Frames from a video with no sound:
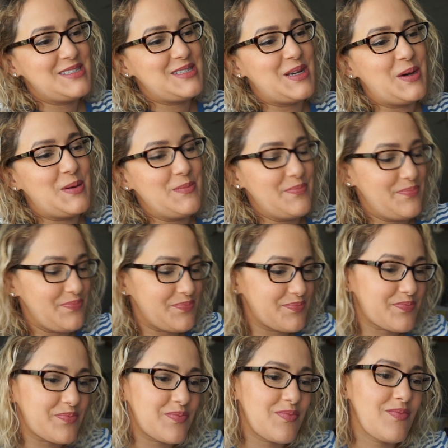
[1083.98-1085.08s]
so
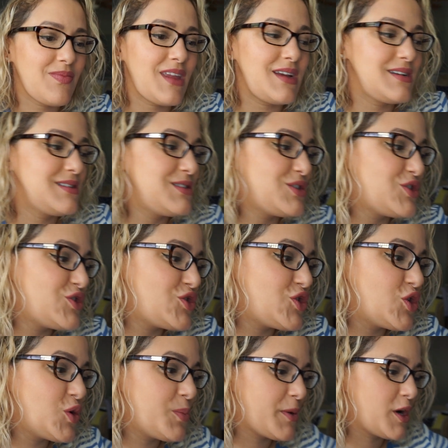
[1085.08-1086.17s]

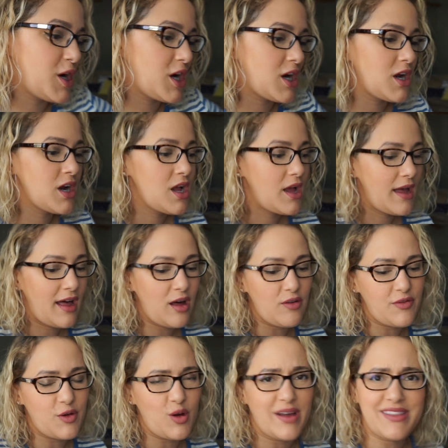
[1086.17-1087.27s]
super
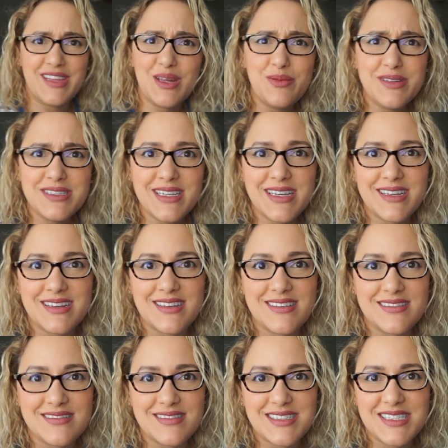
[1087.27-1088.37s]
helpful. I think it was like
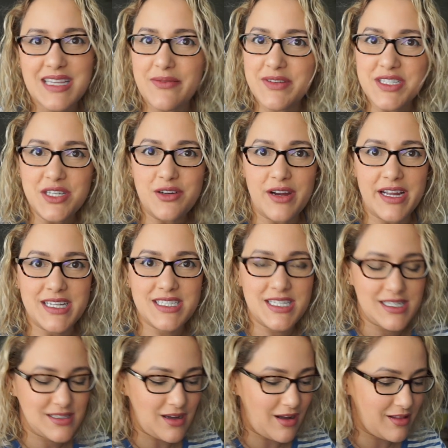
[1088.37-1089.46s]
$17 or
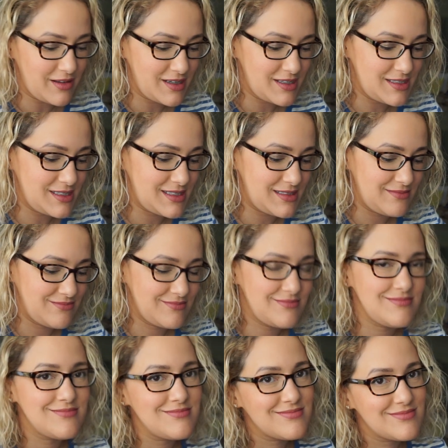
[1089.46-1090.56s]
$18.
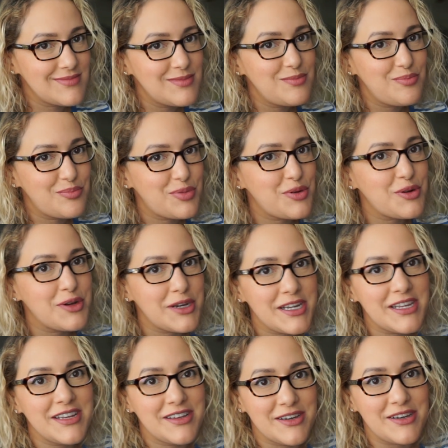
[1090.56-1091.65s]

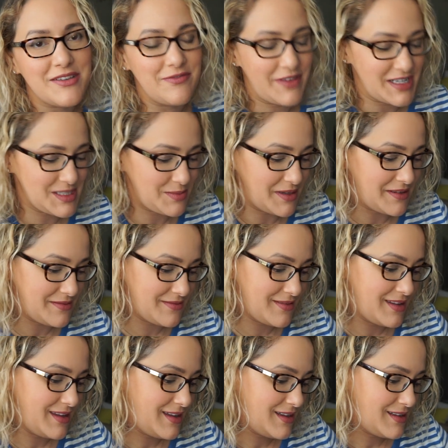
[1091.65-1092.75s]
Pretty good investment.
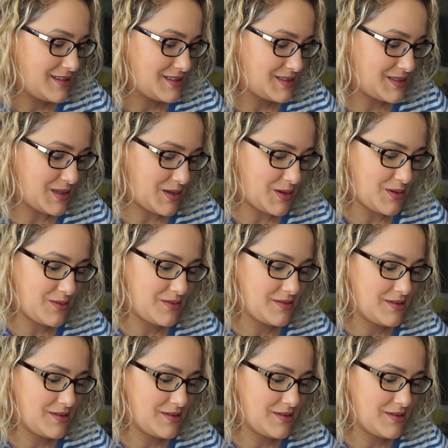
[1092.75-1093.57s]
So